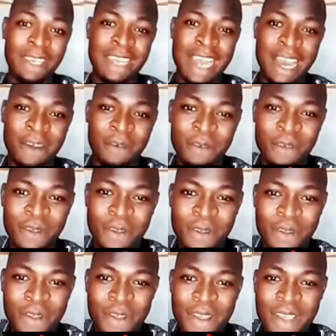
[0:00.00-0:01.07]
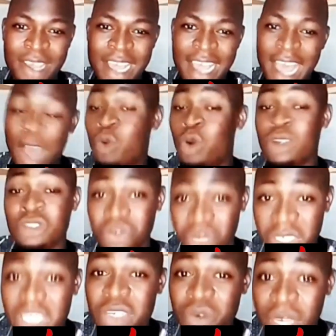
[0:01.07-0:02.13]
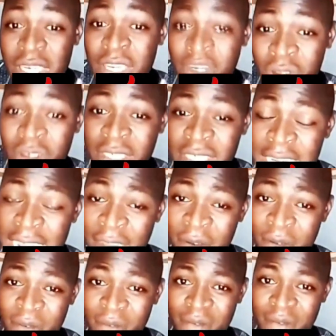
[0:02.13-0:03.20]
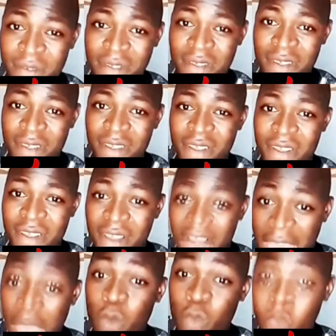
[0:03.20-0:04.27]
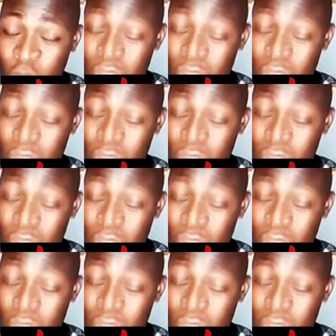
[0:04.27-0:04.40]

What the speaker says: me down. I was really, really knocked down. I